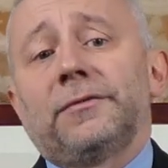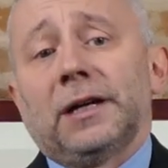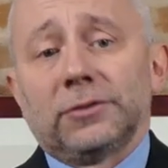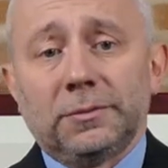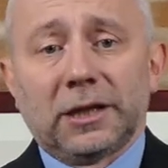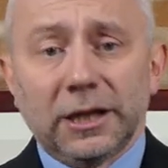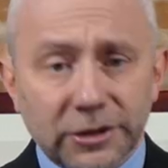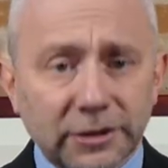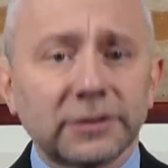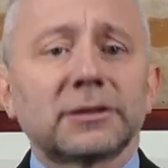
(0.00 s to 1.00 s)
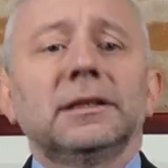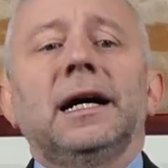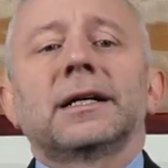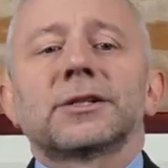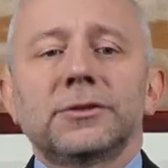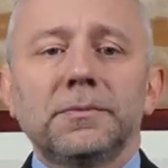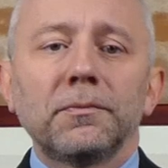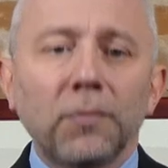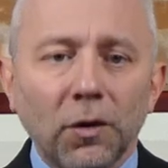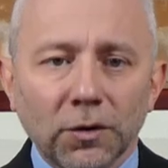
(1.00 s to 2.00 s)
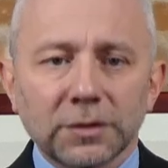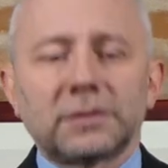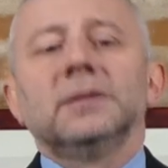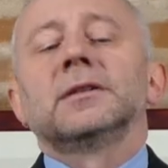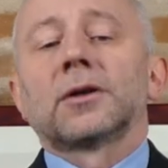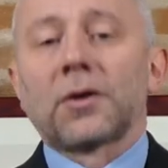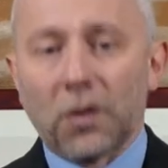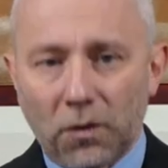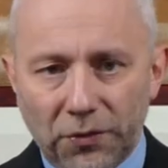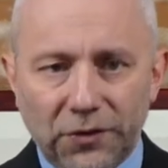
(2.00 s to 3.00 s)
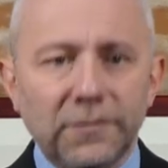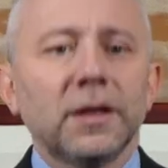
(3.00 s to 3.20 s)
fund operations, and support growth.